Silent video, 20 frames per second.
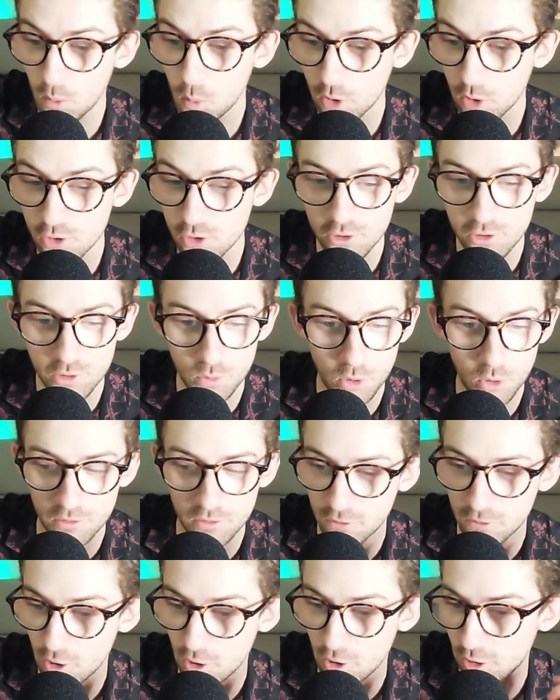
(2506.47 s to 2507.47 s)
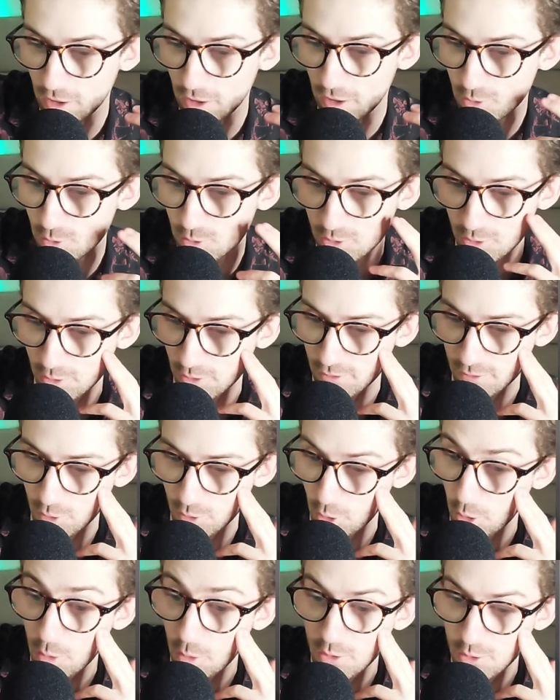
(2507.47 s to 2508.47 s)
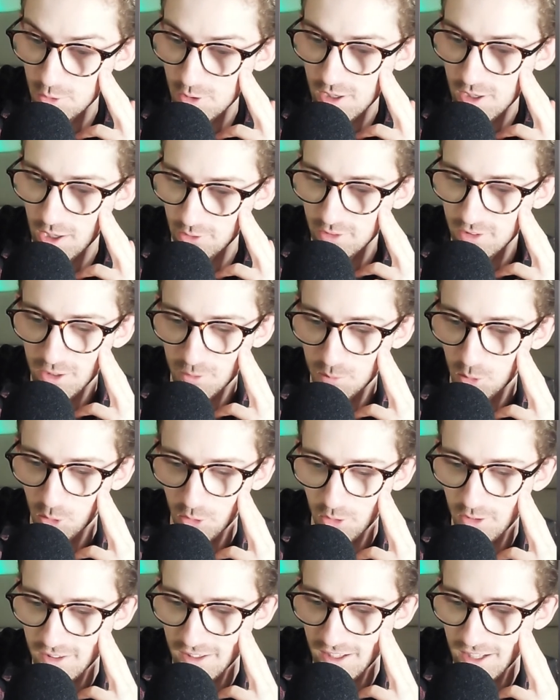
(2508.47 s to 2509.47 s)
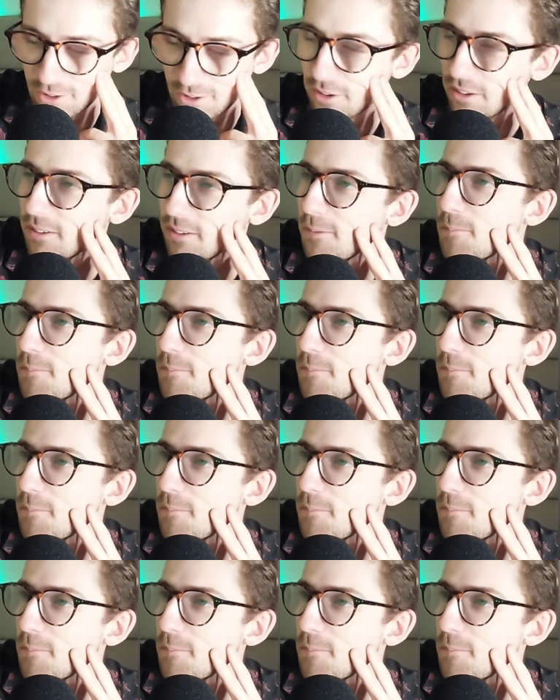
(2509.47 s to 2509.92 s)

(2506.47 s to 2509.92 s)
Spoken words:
will use the word follow. I do certainly follow the Newcastle Jets more than NRL.